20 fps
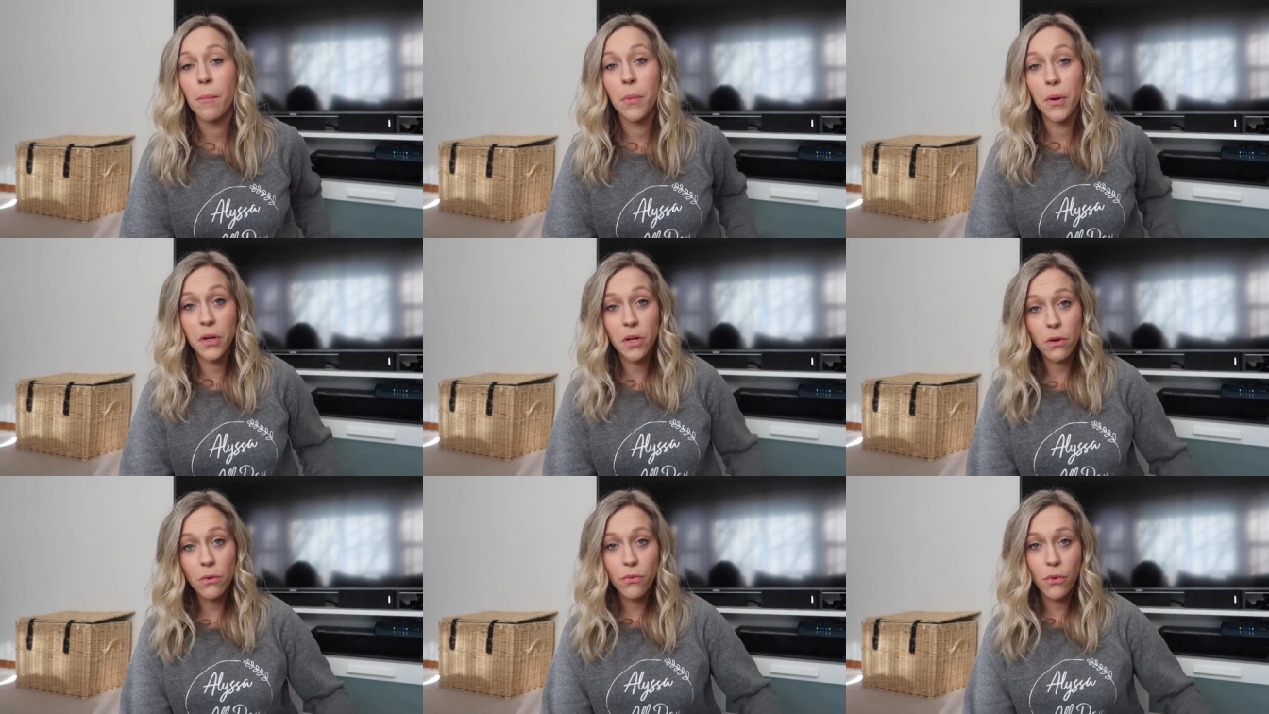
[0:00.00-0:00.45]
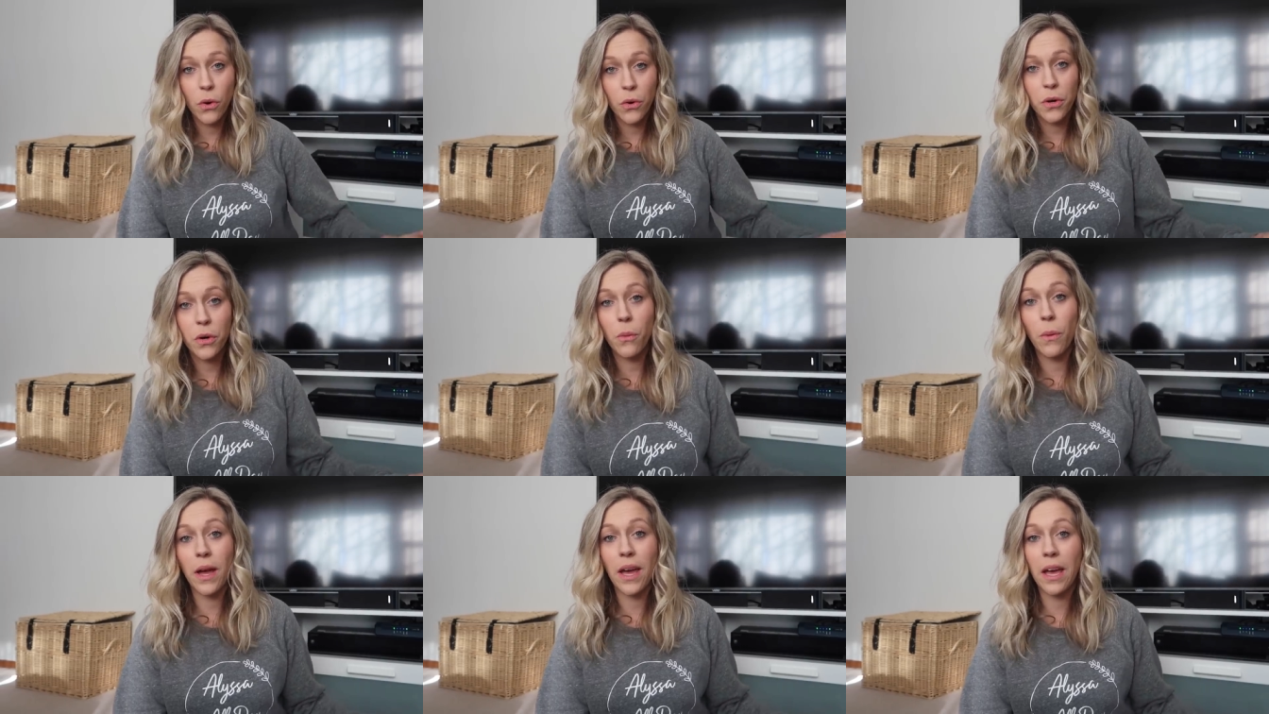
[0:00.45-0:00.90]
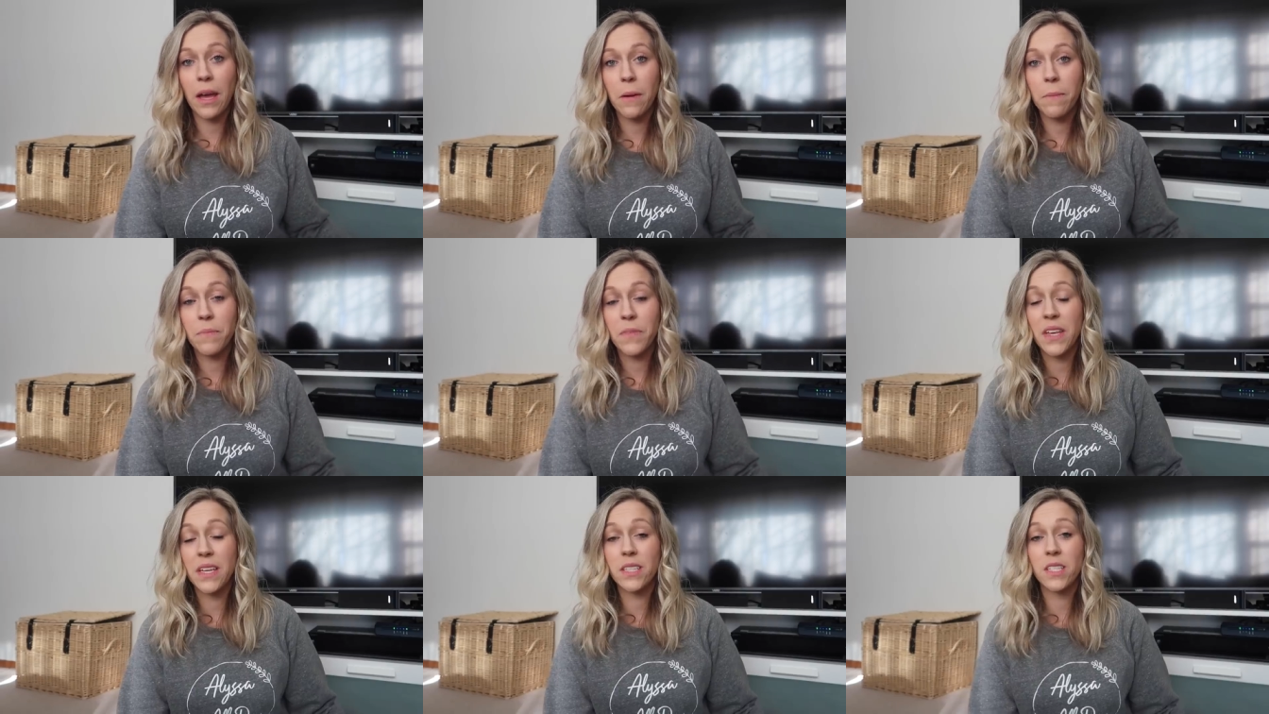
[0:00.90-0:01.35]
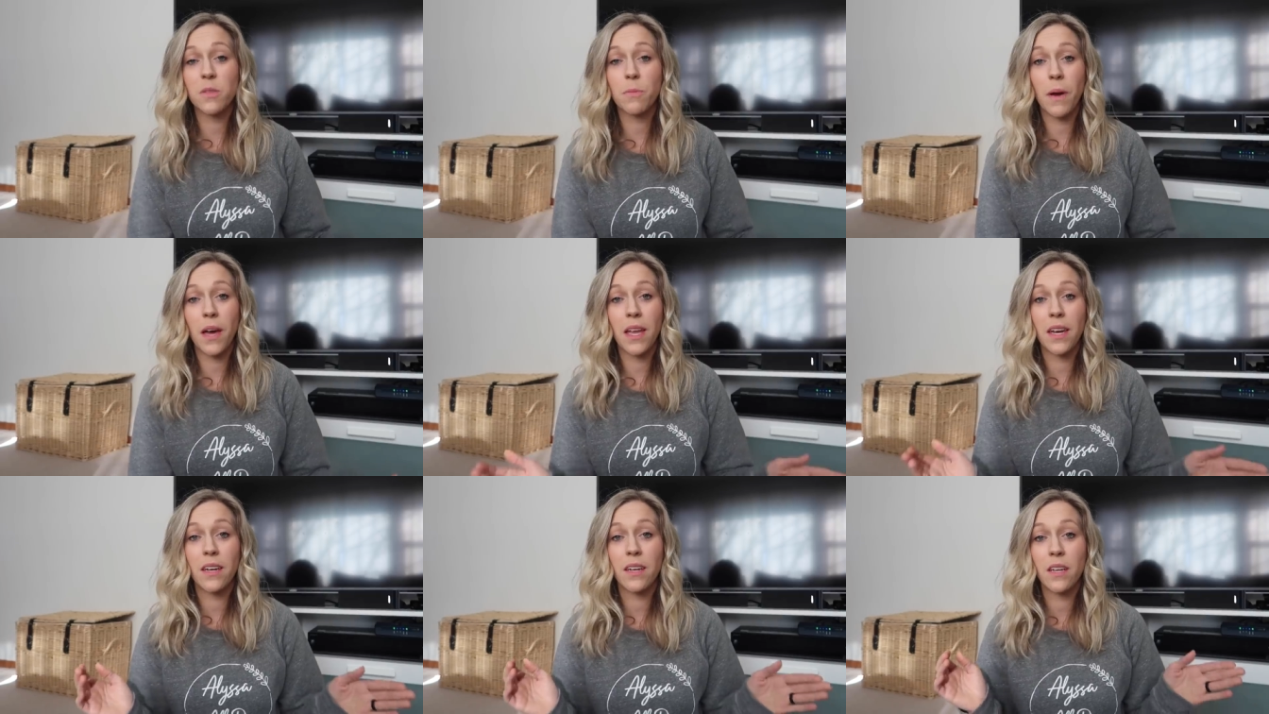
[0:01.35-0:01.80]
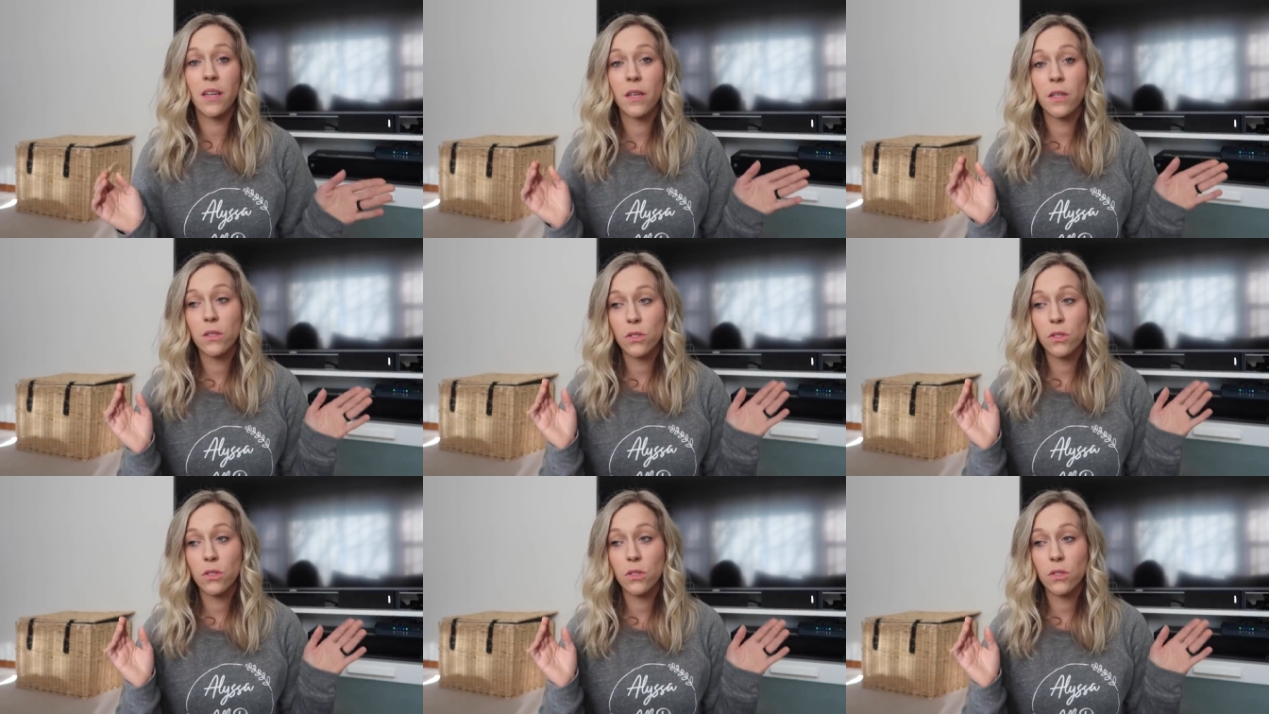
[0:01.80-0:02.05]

put your phone away and spend